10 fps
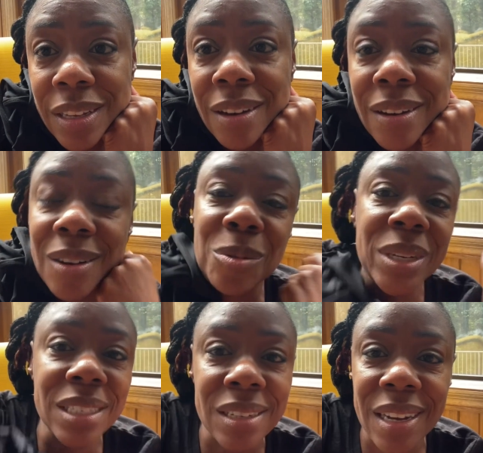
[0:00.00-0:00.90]
y'all, we
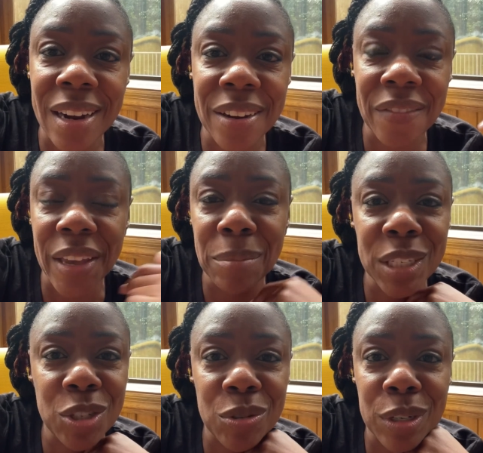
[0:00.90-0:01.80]
took our family
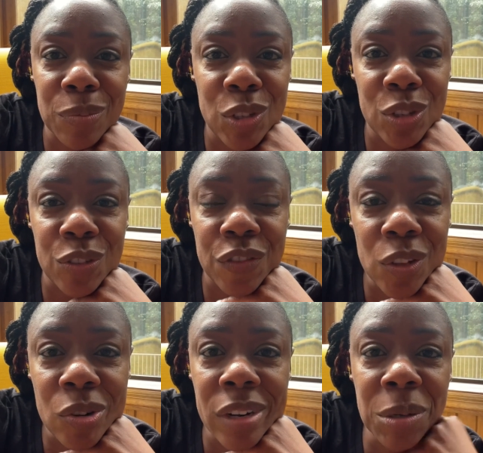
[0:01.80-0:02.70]
trip to
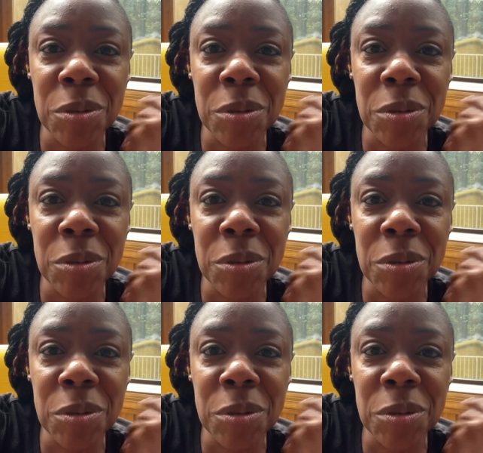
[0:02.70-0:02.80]
Florida.